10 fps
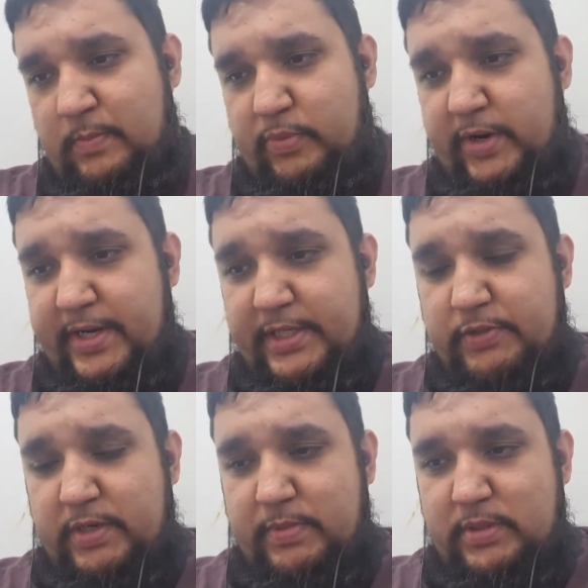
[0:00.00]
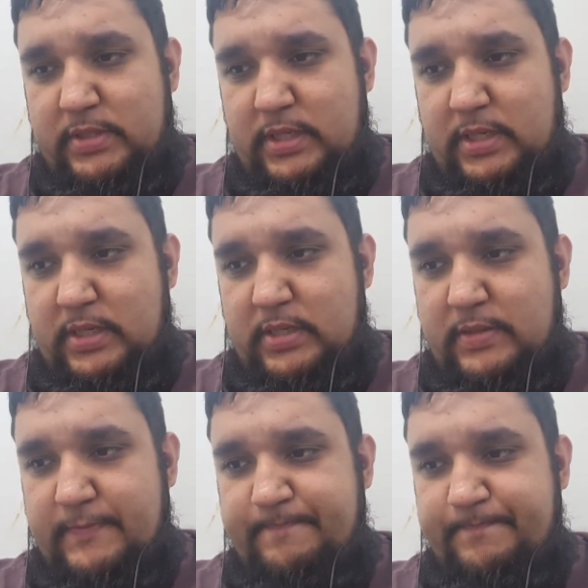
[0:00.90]
brain injury, but I
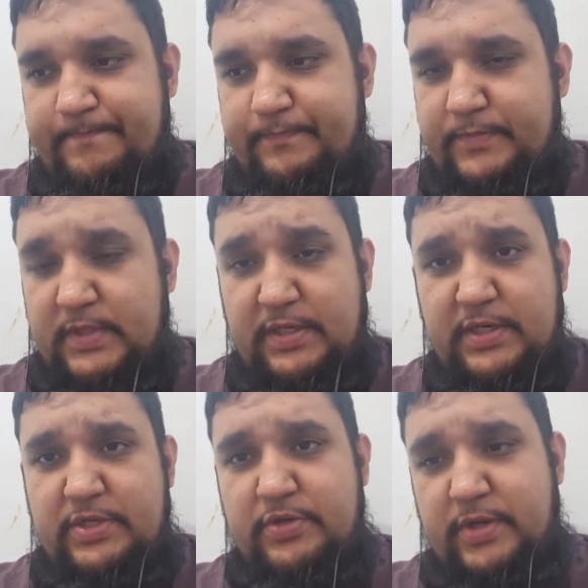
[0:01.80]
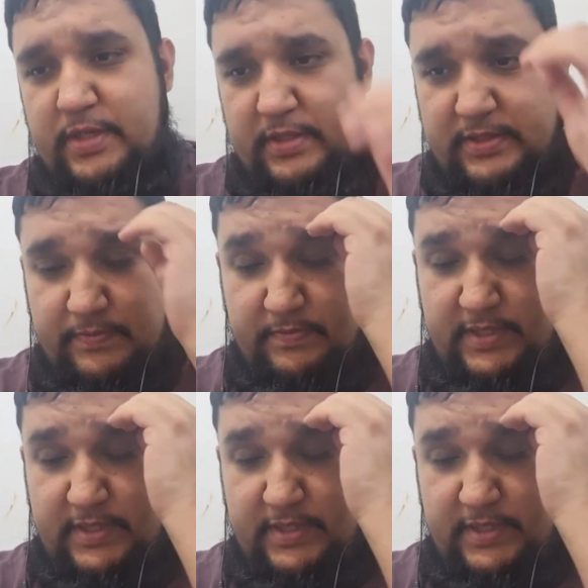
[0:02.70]
did enjoy it.